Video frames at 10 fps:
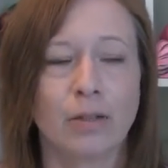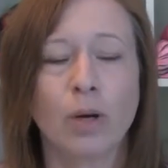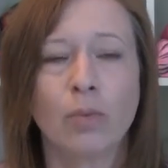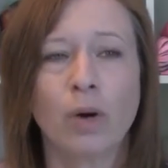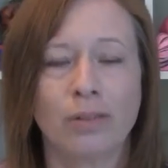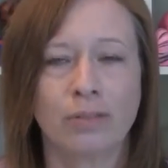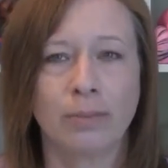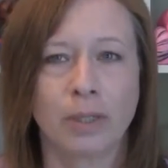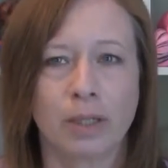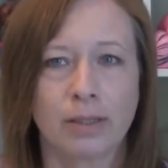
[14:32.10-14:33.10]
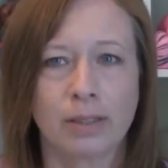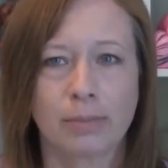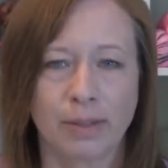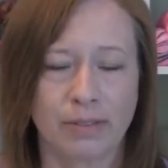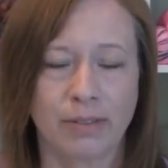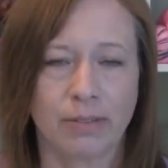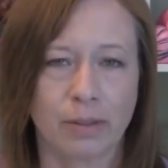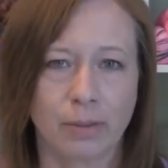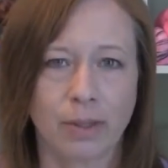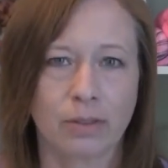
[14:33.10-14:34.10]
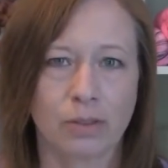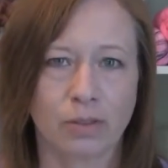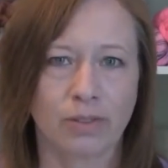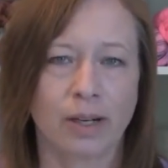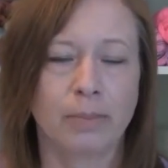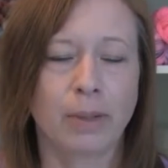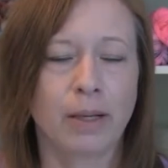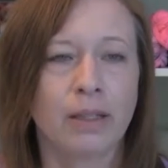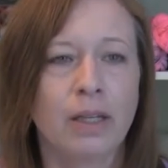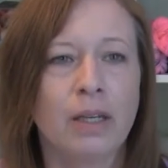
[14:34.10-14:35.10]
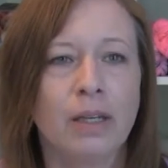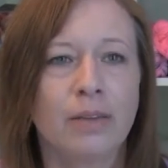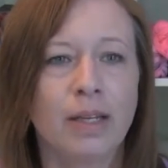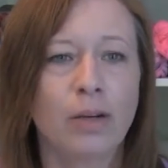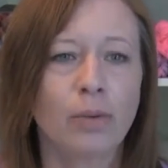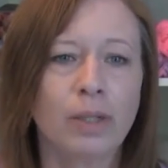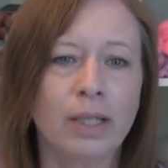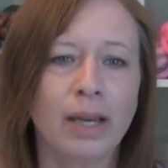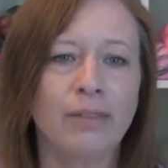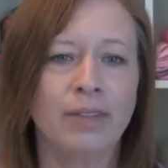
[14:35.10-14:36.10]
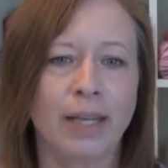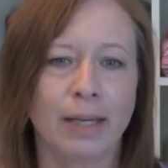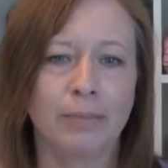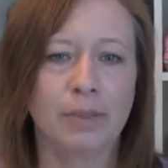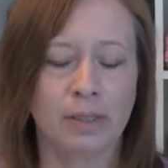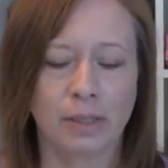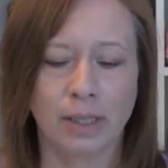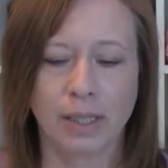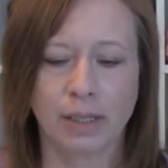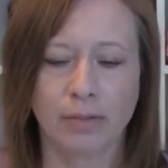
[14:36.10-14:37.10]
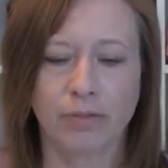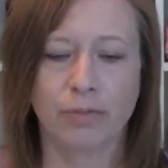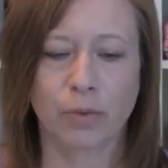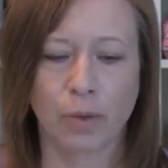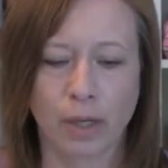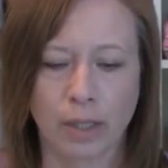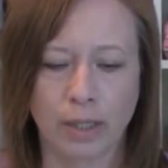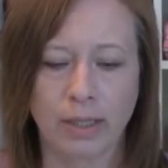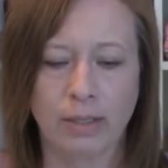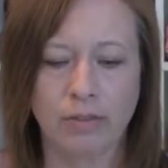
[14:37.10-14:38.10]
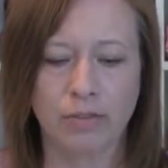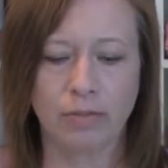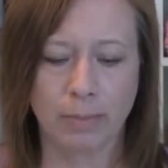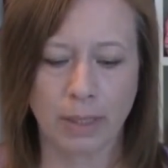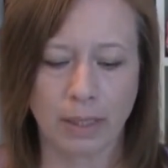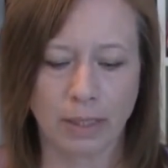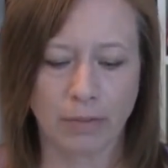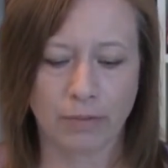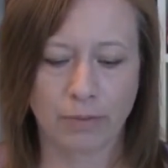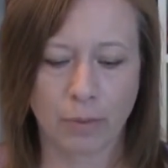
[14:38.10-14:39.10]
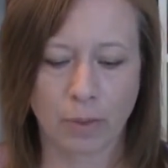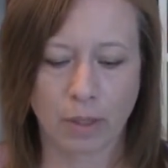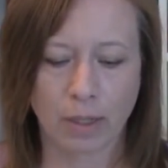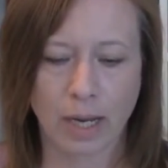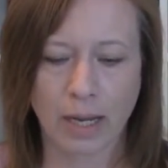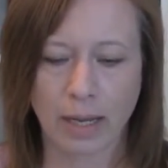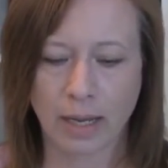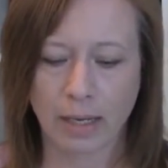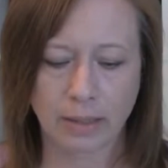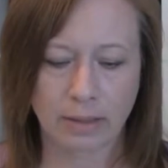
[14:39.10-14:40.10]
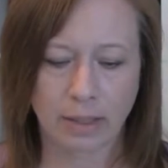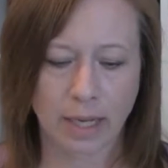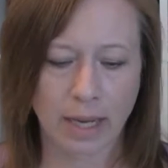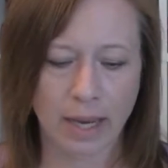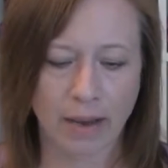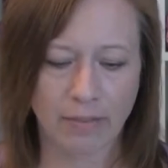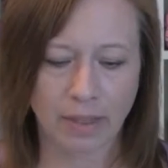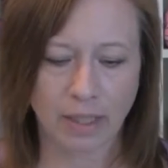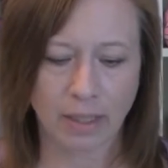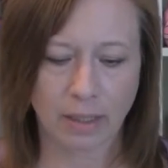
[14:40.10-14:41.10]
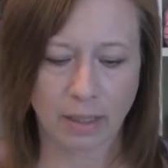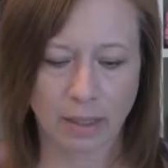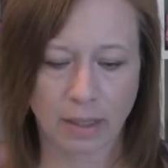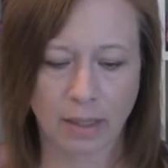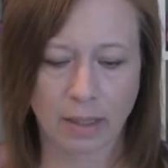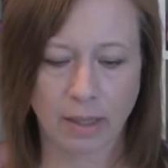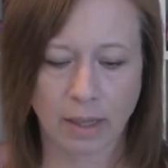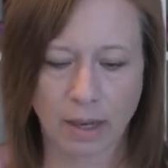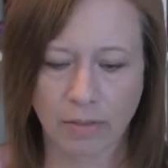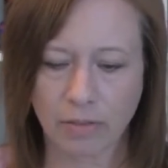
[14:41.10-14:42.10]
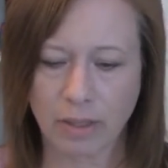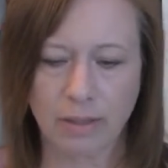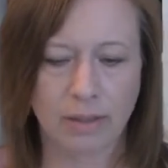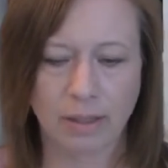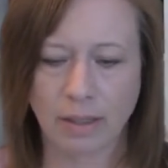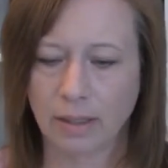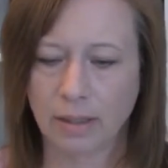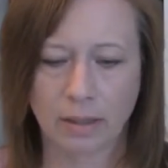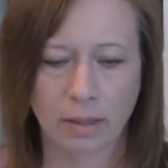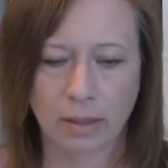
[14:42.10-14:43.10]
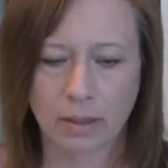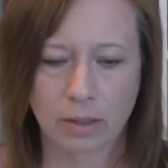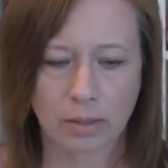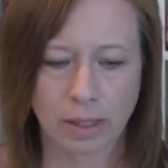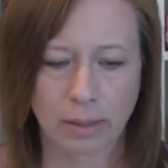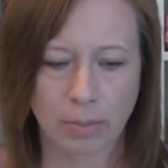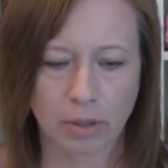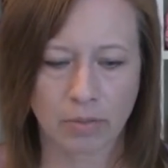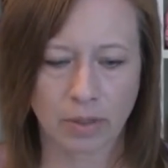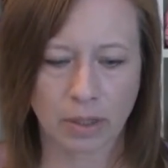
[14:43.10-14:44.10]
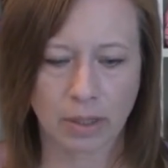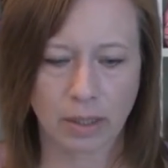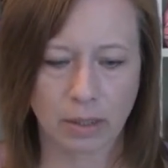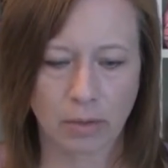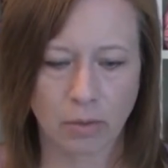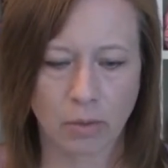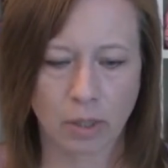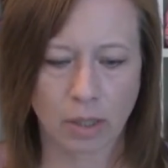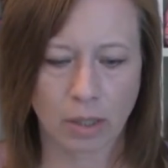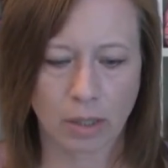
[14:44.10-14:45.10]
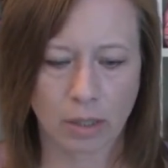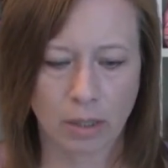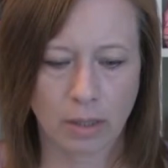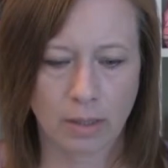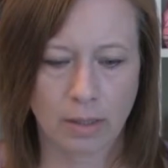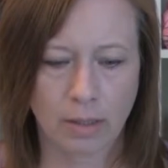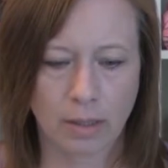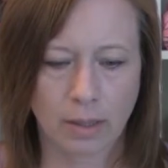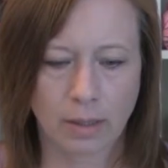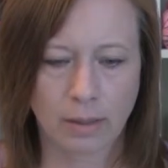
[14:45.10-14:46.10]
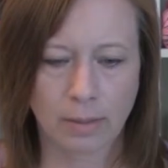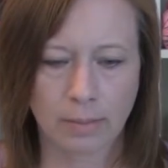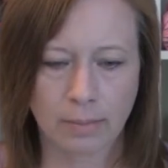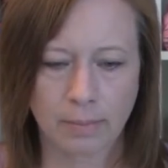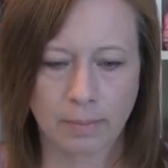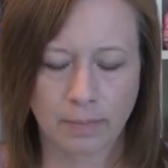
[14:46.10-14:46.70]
Well, one of them does. It's my favorite one so far, but they don't really have names, and forgive me for not having everything just like perfectly in order. I